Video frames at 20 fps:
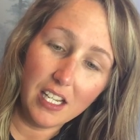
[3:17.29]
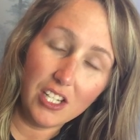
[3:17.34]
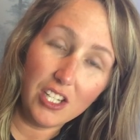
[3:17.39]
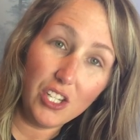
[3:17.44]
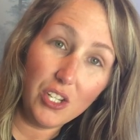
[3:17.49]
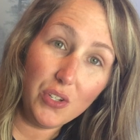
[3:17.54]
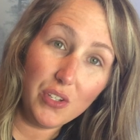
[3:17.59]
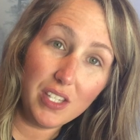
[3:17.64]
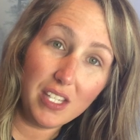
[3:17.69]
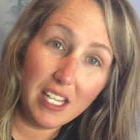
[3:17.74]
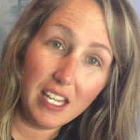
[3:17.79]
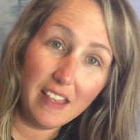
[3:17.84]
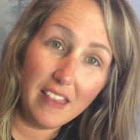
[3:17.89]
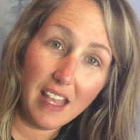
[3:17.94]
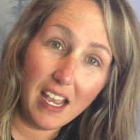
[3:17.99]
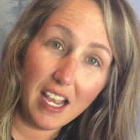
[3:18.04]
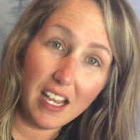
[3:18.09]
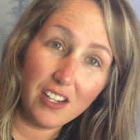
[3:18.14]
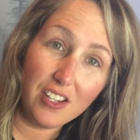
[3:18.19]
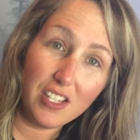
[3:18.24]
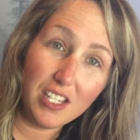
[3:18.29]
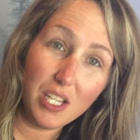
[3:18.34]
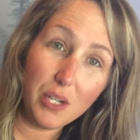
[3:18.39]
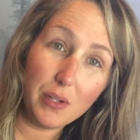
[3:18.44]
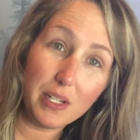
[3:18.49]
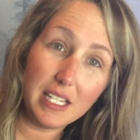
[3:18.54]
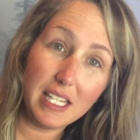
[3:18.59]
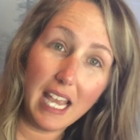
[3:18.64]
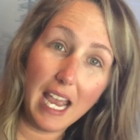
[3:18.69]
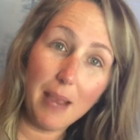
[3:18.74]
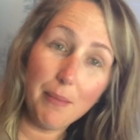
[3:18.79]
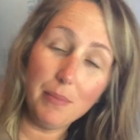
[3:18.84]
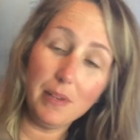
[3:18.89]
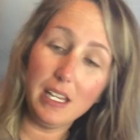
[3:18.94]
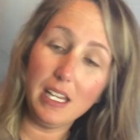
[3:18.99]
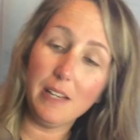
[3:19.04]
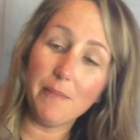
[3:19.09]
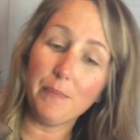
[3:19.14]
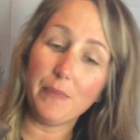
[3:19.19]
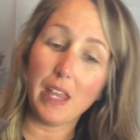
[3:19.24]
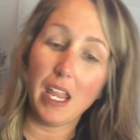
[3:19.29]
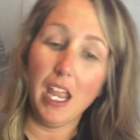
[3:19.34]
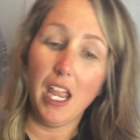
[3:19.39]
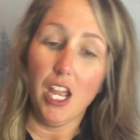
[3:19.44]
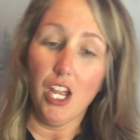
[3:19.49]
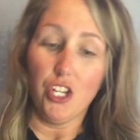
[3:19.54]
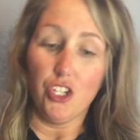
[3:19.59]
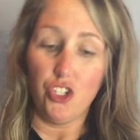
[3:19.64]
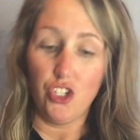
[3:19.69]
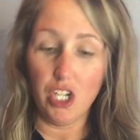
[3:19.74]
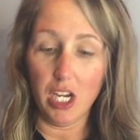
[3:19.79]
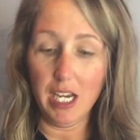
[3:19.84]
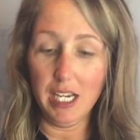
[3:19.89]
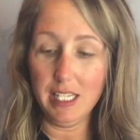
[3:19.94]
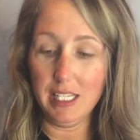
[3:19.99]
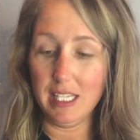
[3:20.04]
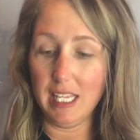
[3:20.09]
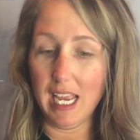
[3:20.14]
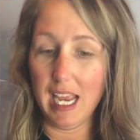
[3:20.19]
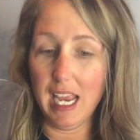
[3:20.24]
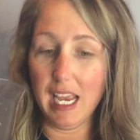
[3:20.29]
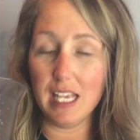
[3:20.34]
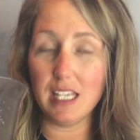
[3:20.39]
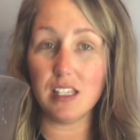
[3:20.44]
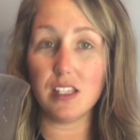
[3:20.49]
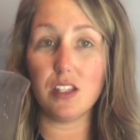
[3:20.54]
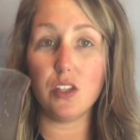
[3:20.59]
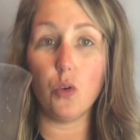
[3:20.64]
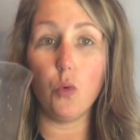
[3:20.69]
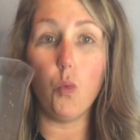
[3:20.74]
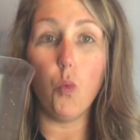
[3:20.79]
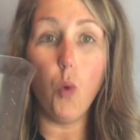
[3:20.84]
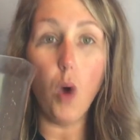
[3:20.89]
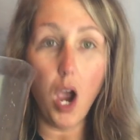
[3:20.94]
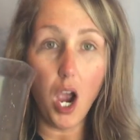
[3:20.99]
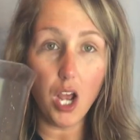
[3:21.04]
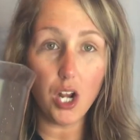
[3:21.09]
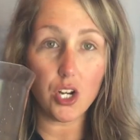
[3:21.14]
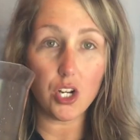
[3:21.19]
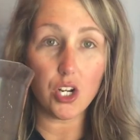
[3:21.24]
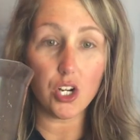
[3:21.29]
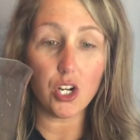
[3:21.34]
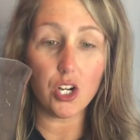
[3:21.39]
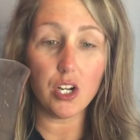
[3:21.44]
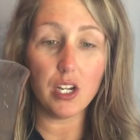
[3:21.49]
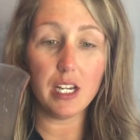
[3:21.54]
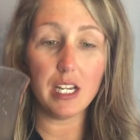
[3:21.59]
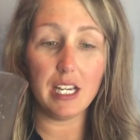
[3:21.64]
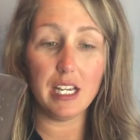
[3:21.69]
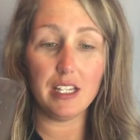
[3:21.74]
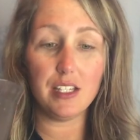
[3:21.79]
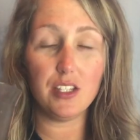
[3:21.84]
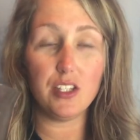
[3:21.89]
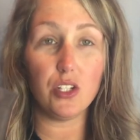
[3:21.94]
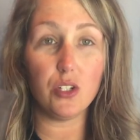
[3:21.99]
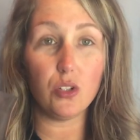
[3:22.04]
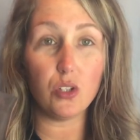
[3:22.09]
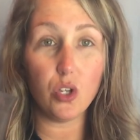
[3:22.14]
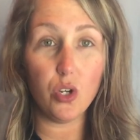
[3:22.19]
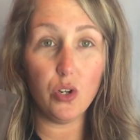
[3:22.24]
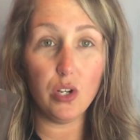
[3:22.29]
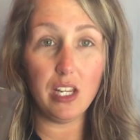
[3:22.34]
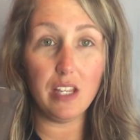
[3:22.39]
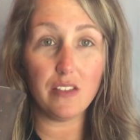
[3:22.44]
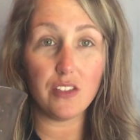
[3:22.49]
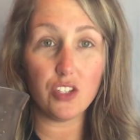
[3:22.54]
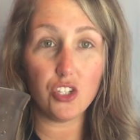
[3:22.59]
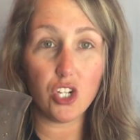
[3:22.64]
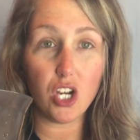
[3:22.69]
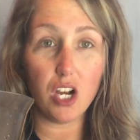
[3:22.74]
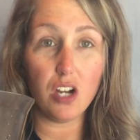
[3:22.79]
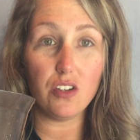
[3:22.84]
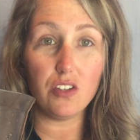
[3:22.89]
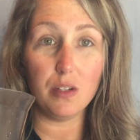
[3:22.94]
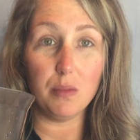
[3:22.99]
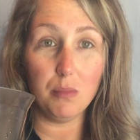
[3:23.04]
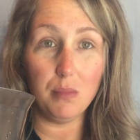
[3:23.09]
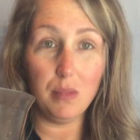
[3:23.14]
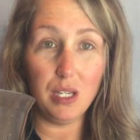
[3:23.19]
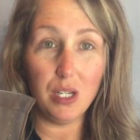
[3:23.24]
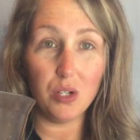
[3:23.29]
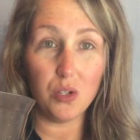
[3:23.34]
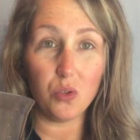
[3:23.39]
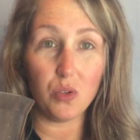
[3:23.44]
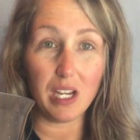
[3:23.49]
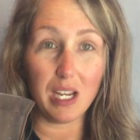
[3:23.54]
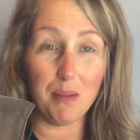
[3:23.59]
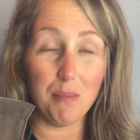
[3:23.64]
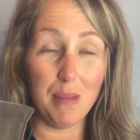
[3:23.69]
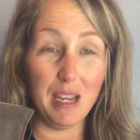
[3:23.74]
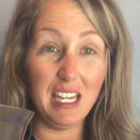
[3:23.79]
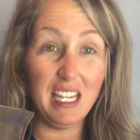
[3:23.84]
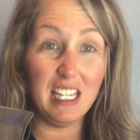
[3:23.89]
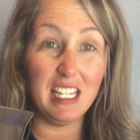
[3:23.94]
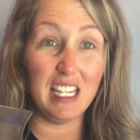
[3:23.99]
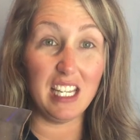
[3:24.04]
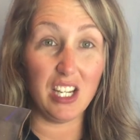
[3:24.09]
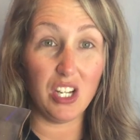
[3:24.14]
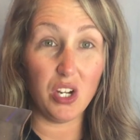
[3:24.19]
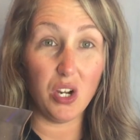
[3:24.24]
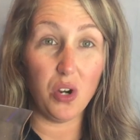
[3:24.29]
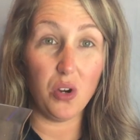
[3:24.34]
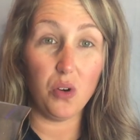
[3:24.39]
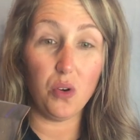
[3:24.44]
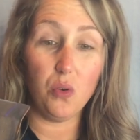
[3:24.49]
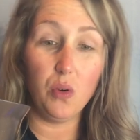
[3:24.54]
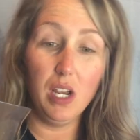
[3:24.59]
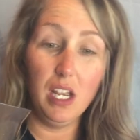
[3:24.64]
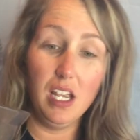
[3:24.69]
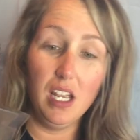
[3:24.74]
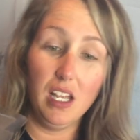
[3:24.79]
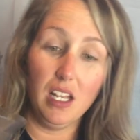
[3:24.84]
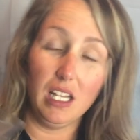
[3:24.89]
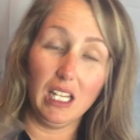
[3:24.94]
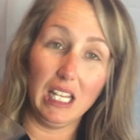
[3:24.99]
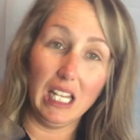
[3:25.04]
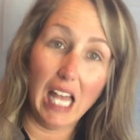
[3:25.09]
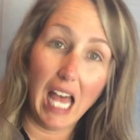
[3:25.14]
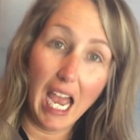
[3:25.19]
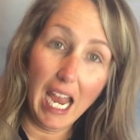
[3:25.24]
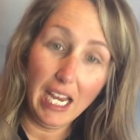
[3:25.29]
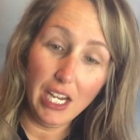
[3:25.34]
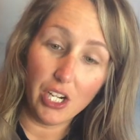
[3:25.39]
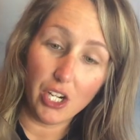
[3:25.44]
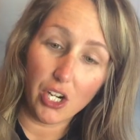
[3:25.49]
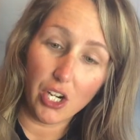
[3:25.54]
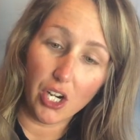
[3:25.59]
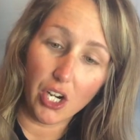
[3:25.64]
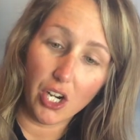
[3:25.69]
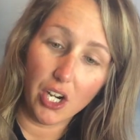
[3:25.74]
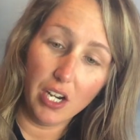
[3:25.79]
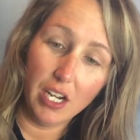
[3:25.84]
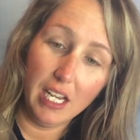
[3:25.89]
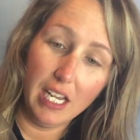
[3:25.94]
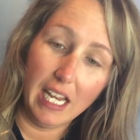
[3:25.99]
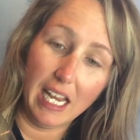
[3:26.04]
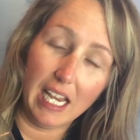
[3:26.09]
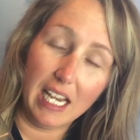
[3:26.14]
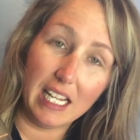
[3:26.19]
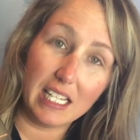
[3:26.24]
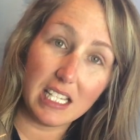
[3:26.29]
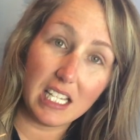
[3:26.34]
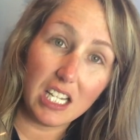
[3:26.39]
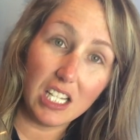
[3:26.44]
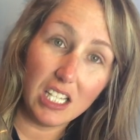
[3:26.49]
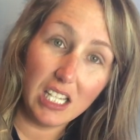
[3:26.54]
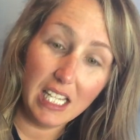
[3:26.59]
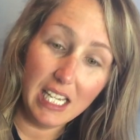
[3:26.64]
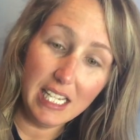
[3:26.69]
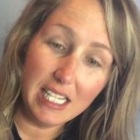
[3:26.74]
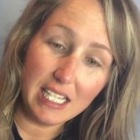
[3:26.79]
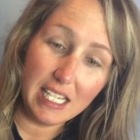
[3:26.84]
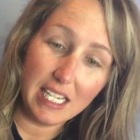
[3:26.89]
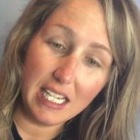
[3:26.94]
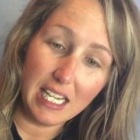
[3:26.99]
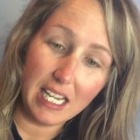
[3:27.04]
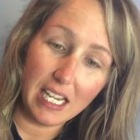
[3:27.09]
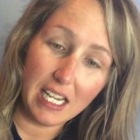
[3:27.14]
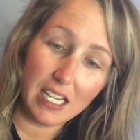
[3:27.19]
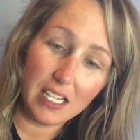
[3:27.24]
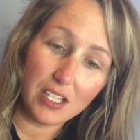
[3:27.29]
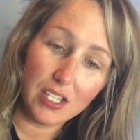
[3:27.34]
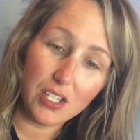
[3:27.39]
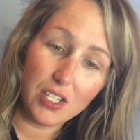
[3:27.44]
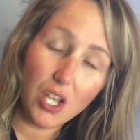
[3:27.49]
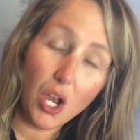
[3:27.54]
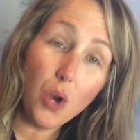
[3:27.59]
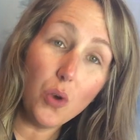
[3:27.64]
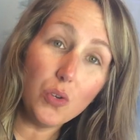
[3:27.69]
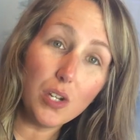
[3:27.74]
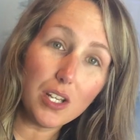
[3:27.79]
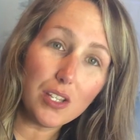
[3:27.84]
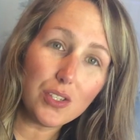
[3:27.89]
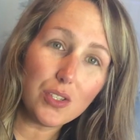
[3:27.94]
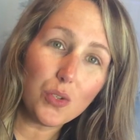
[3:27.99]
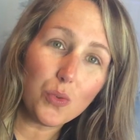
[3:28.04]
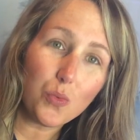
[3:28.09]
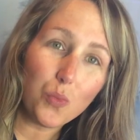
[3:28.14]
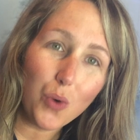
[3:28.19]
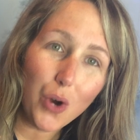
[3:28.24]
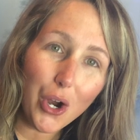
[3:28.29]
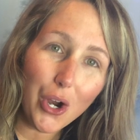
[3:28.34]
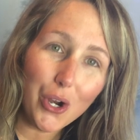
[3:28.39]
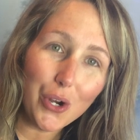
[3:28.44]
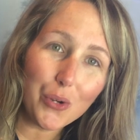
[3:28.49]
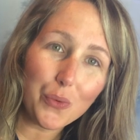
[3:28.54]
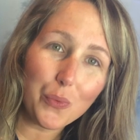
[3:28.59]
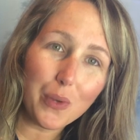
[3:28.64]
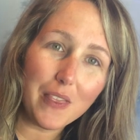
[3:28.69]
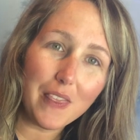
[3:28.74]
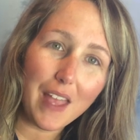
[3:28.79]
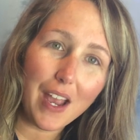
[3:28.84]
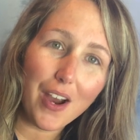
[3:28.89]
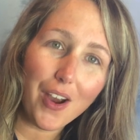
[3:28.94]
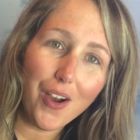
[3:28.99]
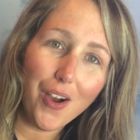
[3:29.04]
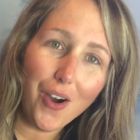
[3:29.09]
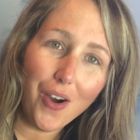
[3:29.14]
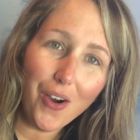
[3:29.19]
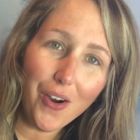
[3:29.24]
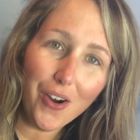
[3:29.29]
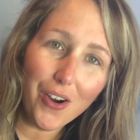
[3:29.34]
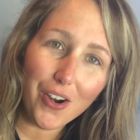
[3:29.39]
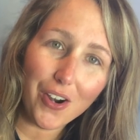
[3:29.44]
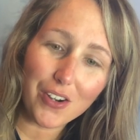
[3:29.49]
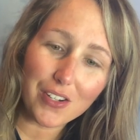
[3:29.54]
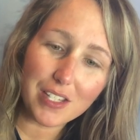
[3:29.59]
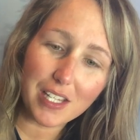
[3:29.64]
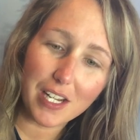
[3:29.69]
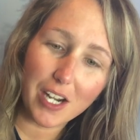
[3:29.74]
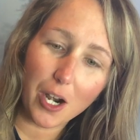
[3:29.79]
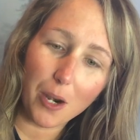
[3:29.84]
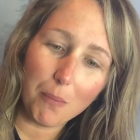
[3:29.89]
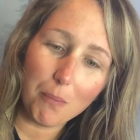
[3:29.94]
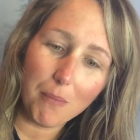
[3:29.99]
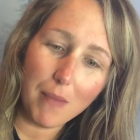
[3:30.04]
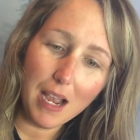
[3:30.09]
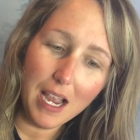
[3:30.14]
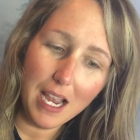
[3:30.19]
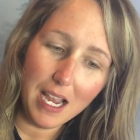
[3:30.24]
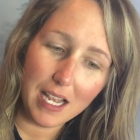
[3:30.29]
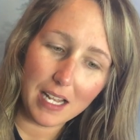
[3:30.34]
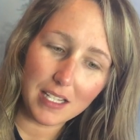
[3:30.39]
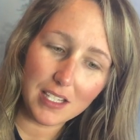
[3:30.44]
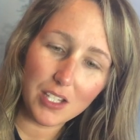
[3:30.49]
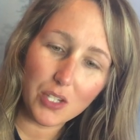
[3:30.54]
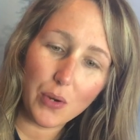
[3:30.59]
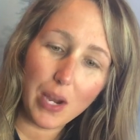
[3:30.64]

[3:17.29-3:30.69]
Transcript: Do you see that? Do you see what's happening? Just as the water is diluting the chocolate milk and making it go lighter and it's cleansing it, so does the Word with our hearts and our minds.